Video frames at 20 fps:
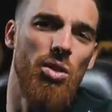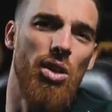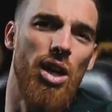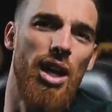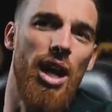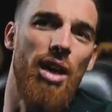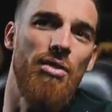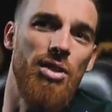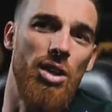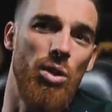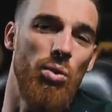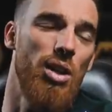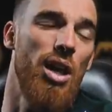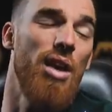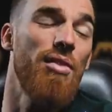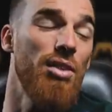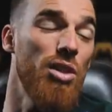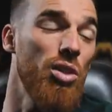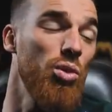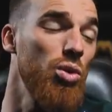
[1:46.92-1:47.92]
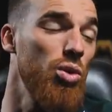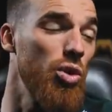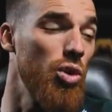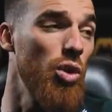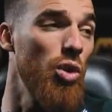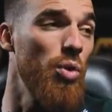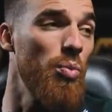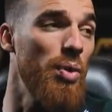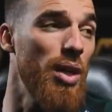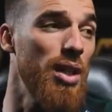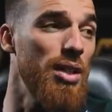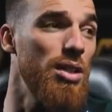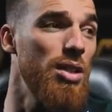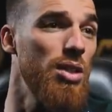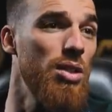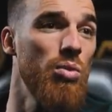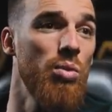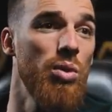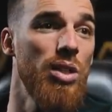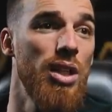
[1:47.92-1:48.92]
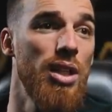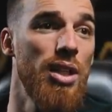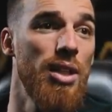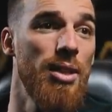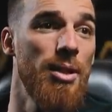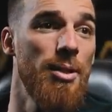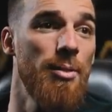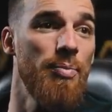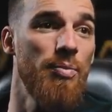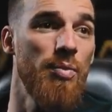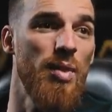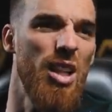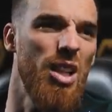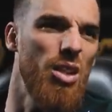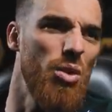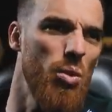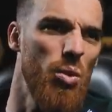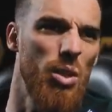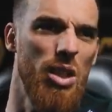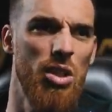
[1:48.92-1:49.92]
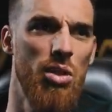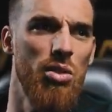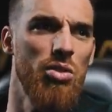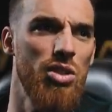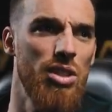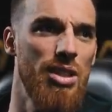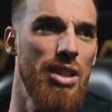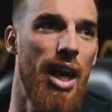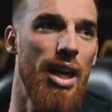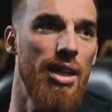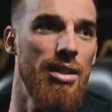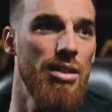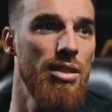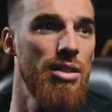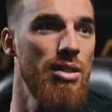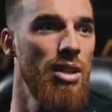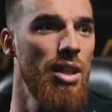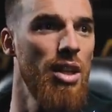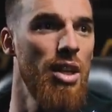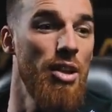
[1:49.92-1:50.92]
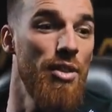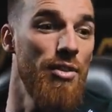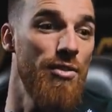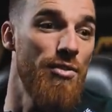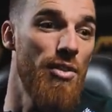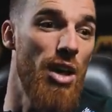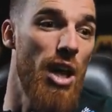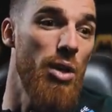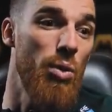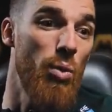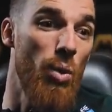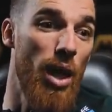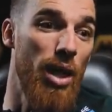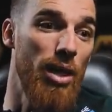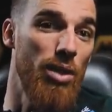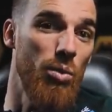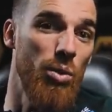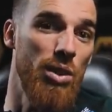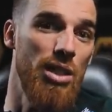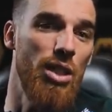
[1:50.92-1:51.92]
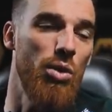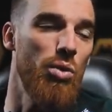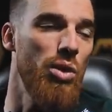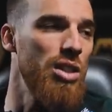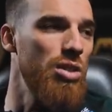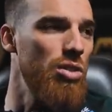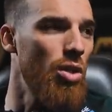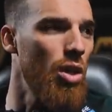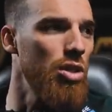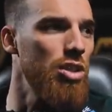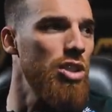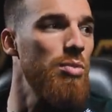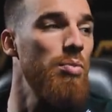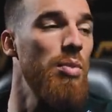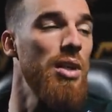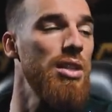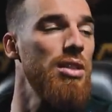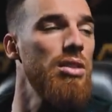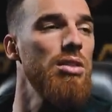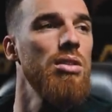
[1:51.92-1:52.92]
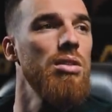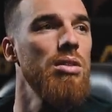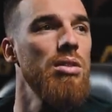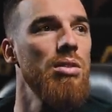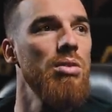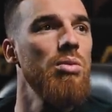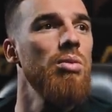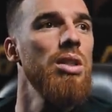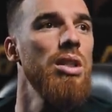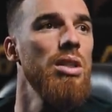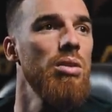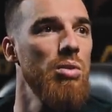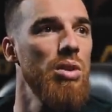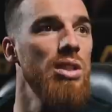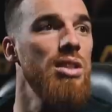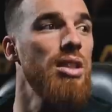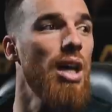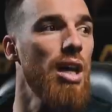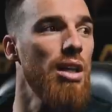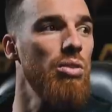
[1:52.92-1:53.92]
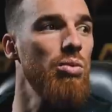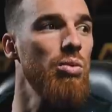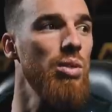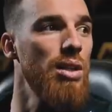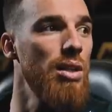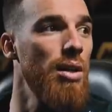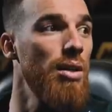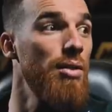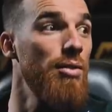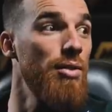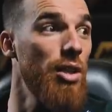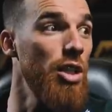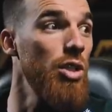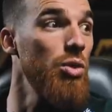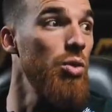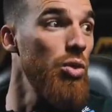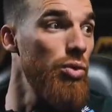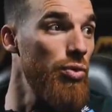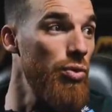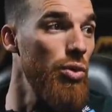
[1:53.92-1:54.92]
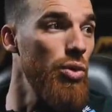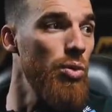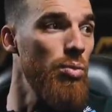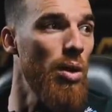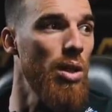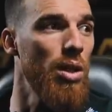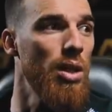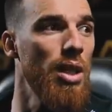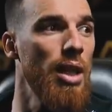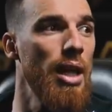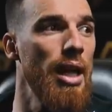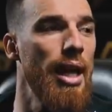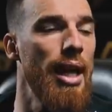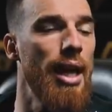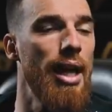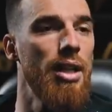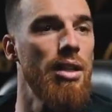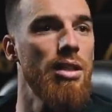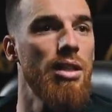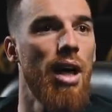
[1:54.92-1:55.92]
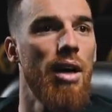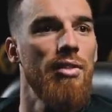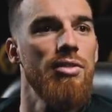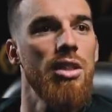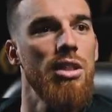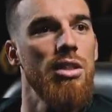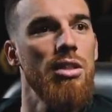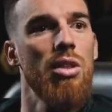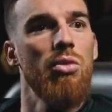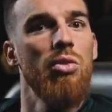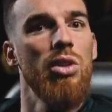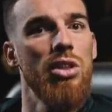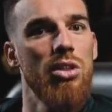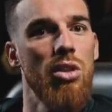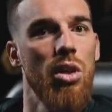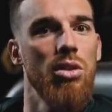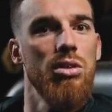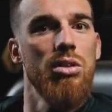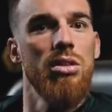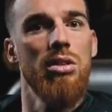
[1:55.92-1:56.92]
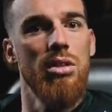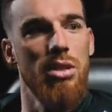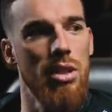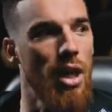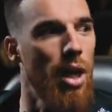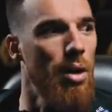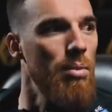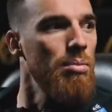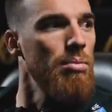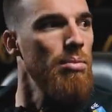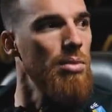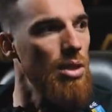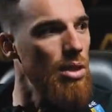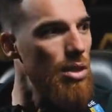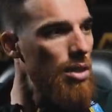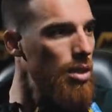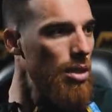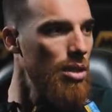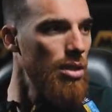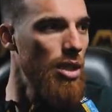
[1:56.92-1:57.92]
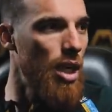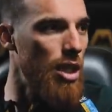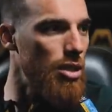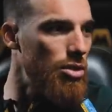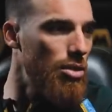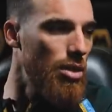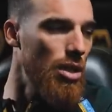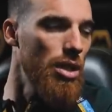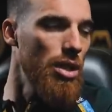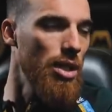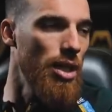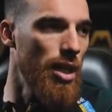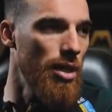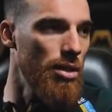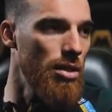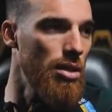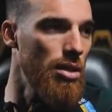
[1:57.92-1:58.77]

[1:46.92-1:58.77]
okay, after we have a good group and we don't start very well with the results, but we start with a very good football, and after the results come naturally,